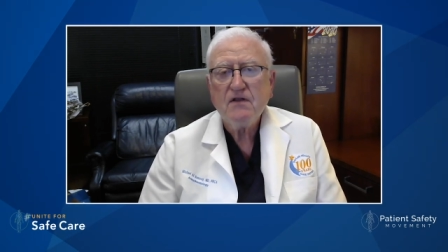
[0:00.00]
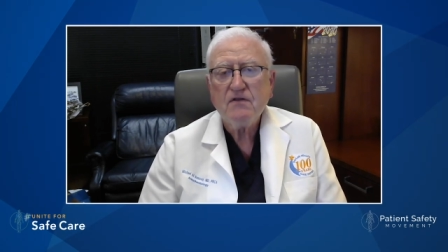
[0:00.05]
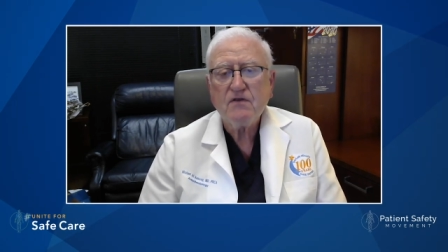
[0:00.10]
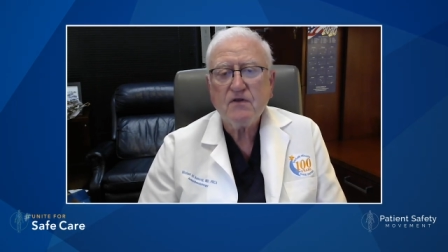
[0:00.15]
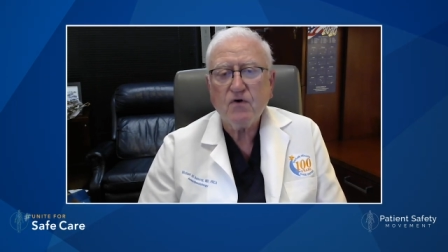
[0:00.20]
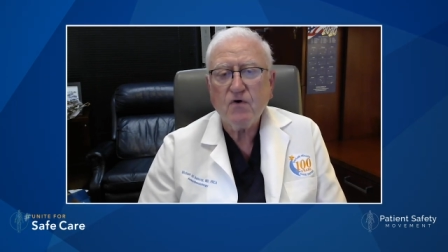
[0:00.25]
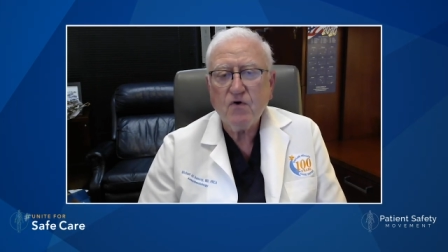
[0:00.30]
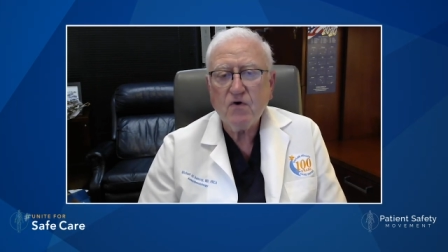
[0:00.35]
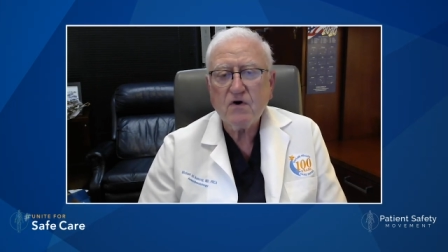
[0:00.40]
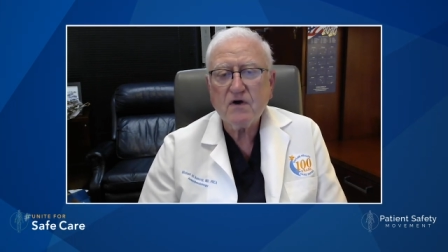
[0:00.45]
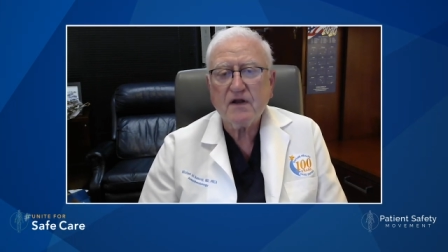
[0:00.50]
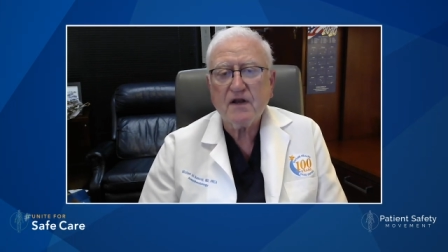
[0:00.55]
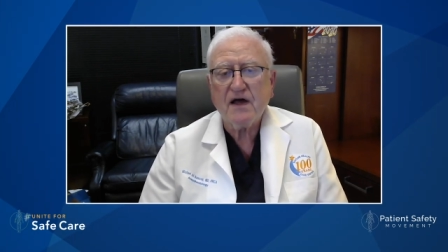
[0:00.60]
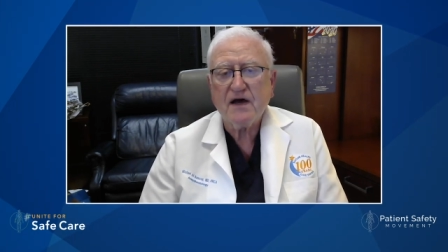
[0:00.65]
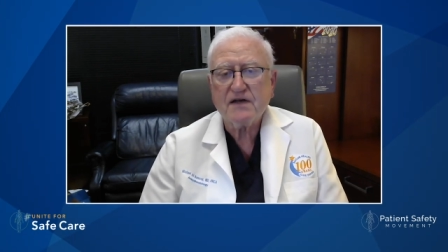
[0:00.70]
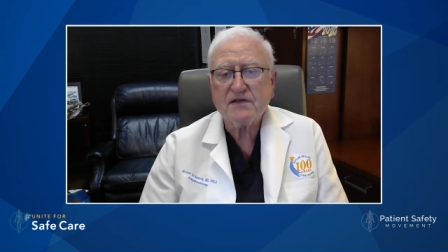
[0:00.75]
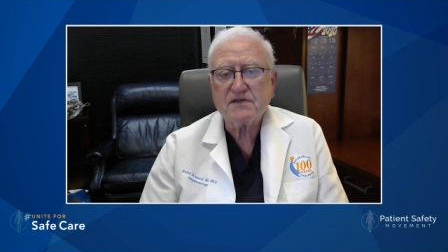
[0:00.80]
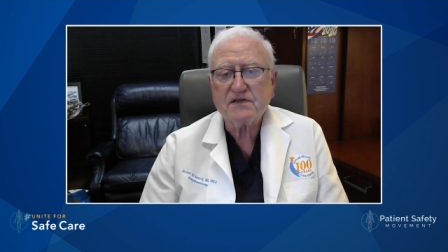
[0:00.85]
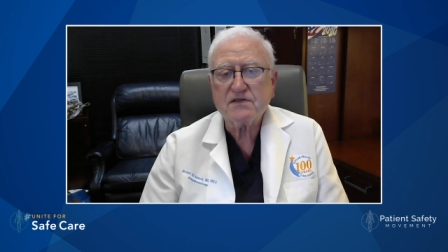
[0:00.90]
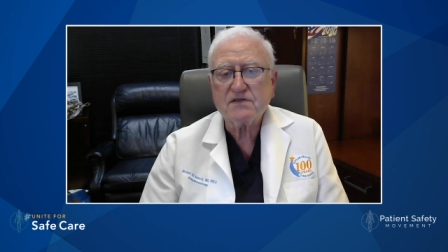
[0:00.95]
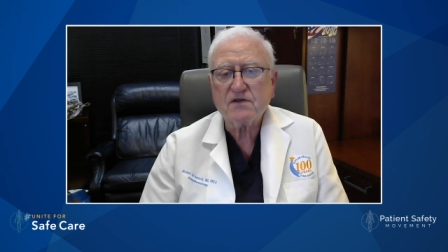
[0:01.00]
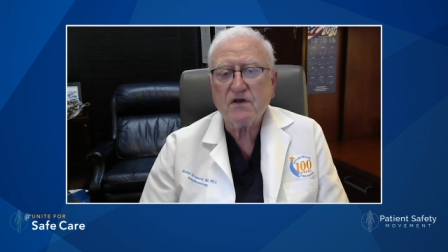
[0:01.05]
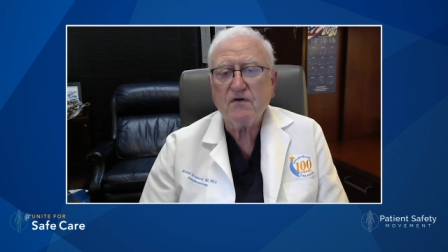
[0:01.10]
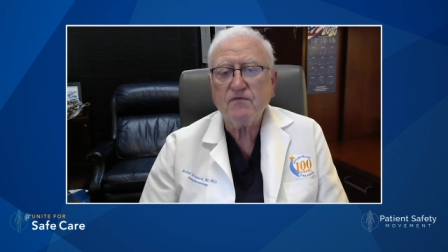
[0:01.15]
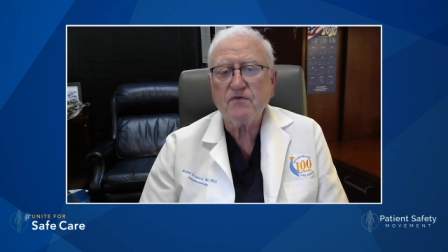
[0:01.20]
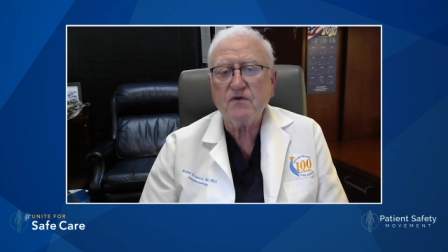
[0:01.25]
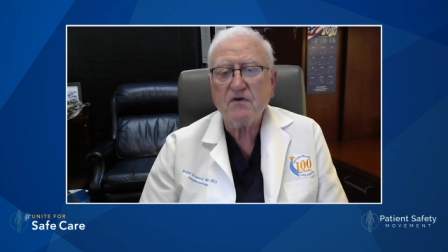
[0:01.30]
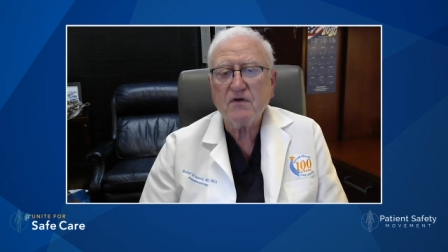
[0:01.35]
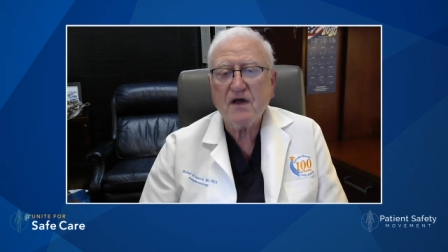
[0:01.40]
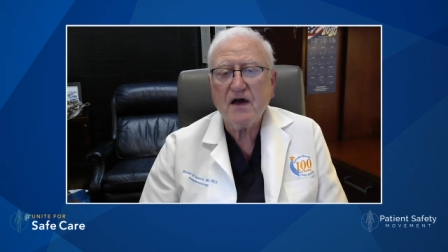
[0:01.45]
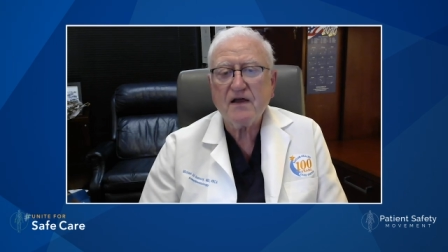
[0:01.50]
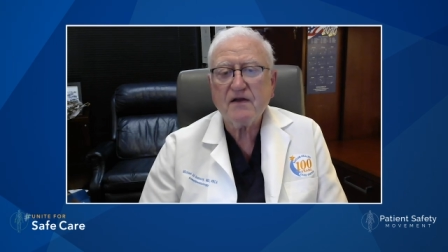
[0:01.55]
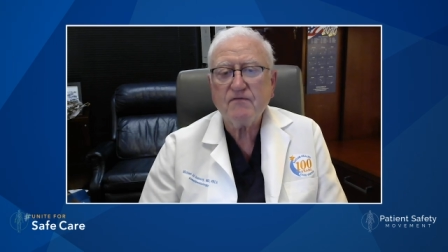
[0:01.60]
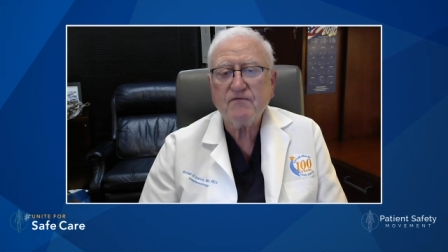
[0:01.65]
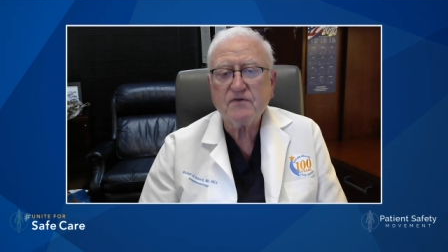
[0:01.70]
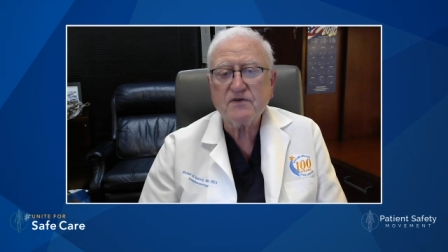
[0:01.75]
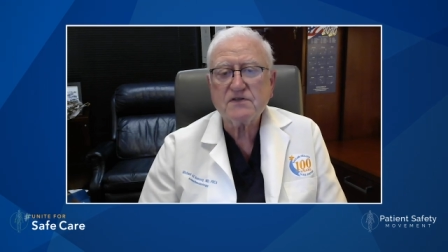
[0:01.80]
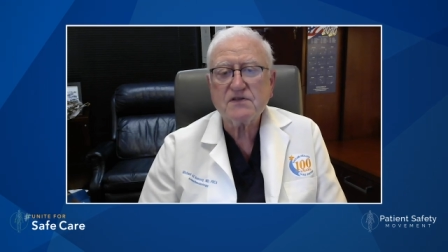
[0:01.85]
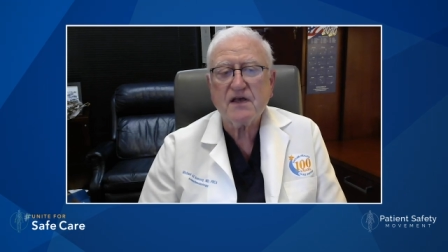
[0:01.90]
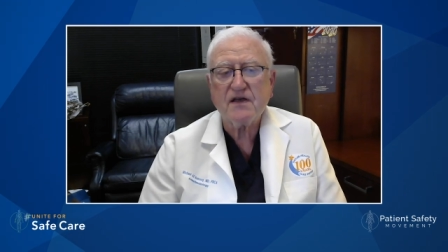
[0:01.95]
the organizers of Unite
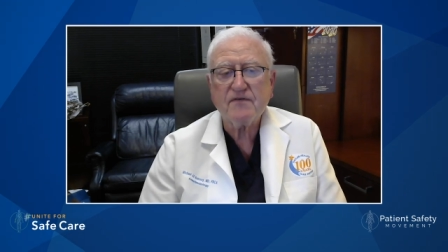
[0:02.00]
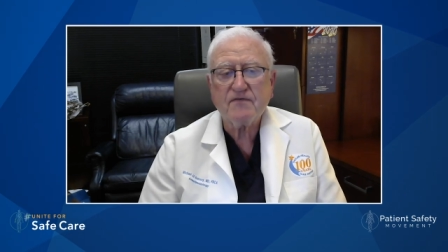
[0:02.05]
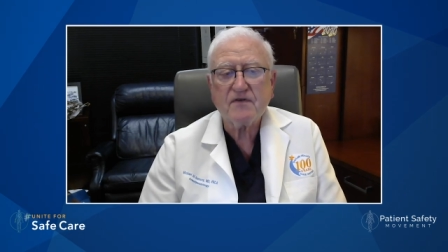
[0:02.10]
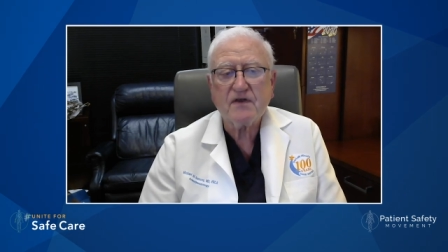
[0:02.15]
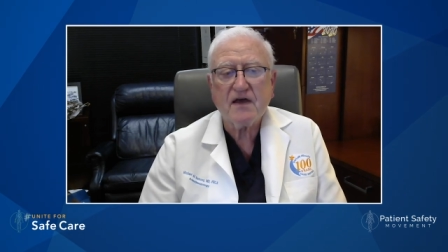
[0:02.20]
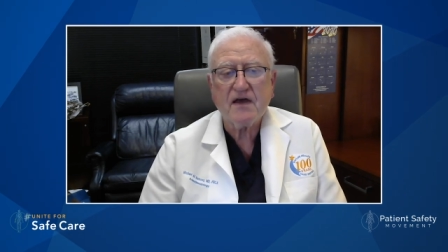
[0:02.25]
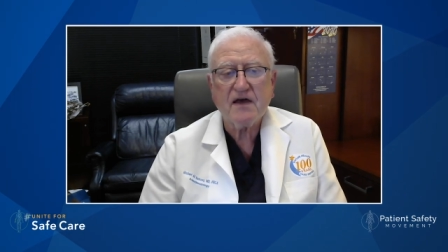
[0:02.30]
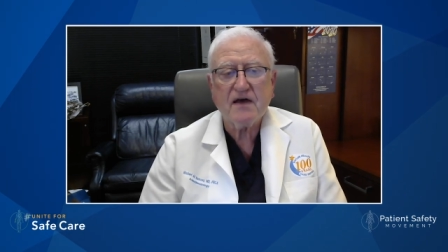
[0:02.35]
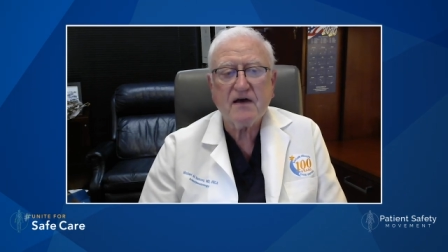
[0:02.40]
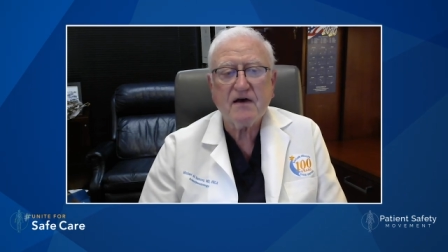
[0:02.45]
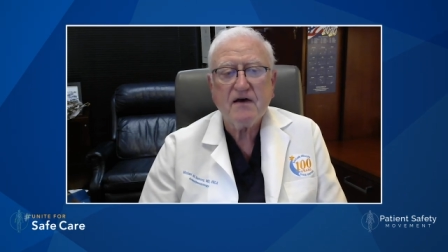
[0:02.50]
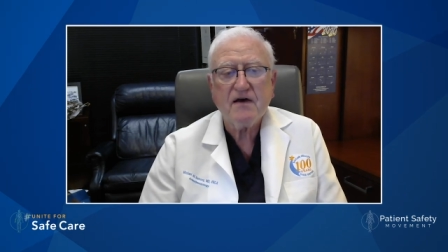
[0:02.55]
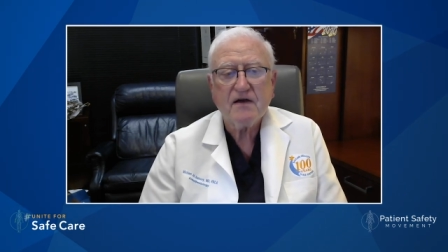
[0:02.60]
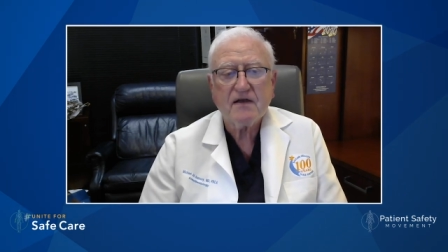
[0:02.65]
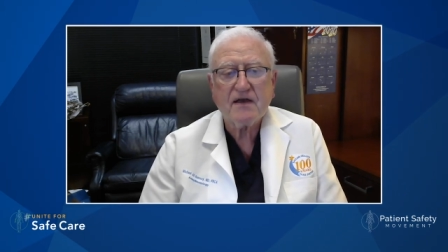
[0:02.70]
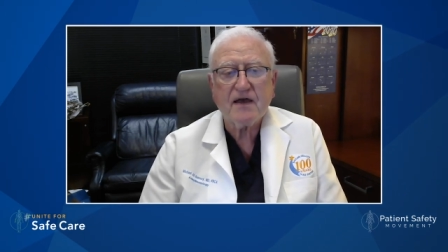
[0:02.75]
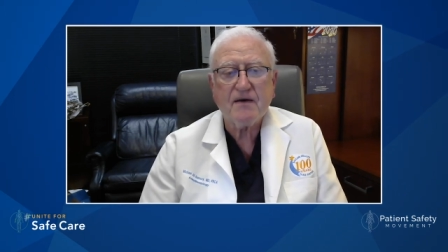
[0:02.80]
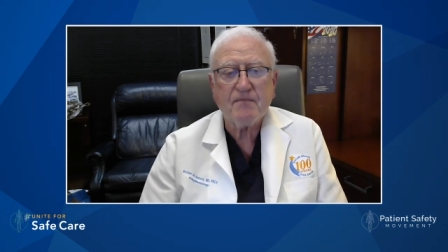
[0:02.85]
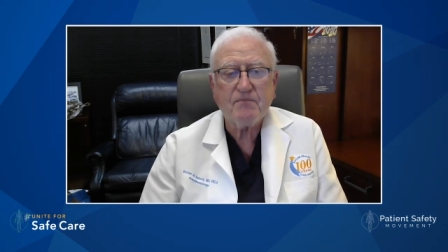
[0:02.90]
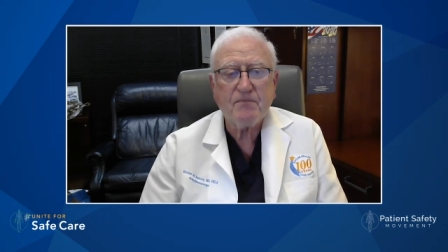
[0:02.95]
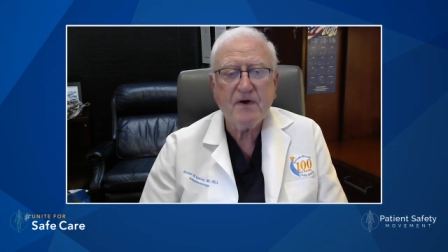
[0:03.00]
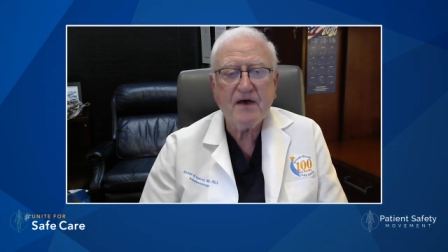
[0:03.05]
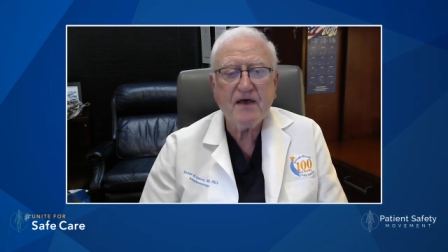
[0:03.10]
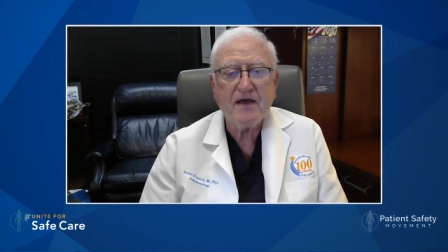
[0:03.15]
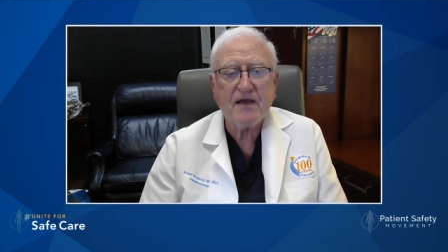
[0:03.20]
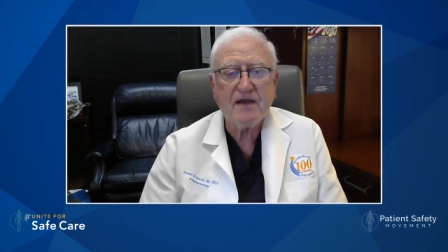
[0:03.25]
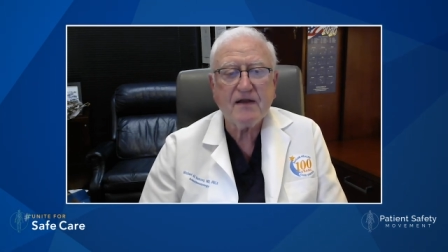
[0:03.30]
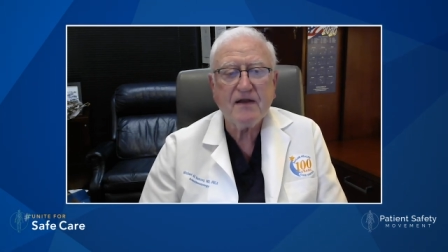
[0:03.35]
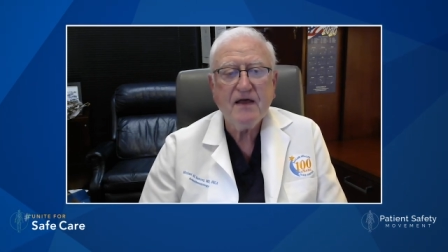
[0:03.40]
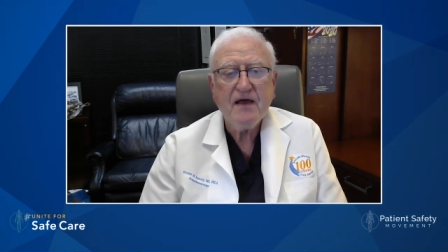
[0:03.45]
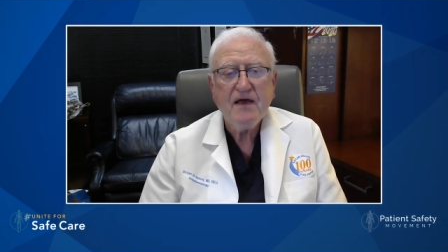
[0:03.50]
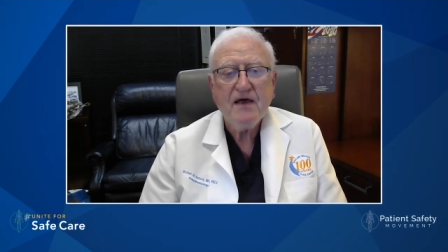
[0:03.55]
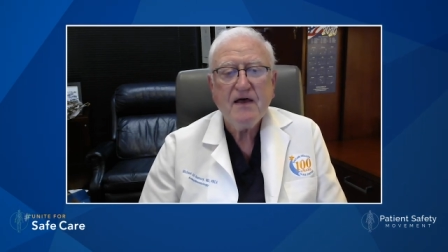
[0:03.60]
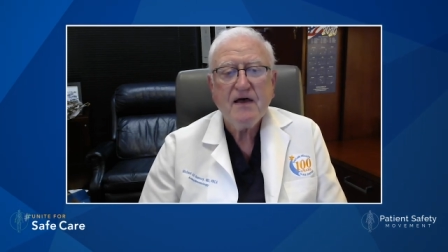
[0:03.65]
for Safe Care campaign,